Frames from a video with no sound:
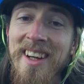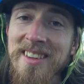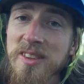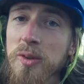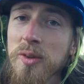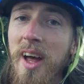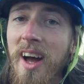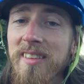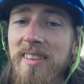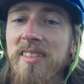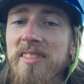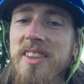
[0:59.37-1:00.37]
It's cool to have
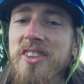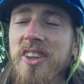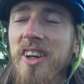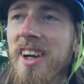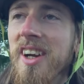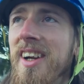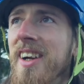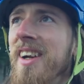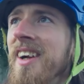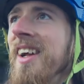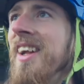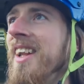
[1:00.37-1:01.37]
that feature,
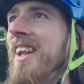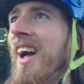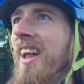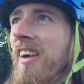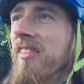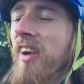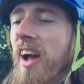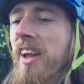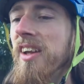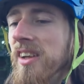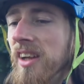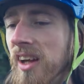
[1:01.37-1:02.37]
and I've ran
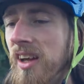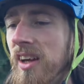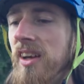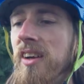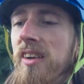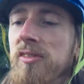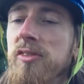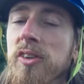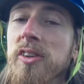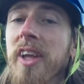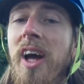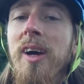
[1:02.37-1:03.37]
it full
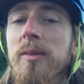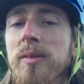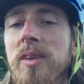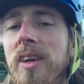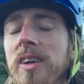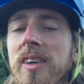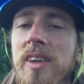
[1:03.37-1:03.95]
time in the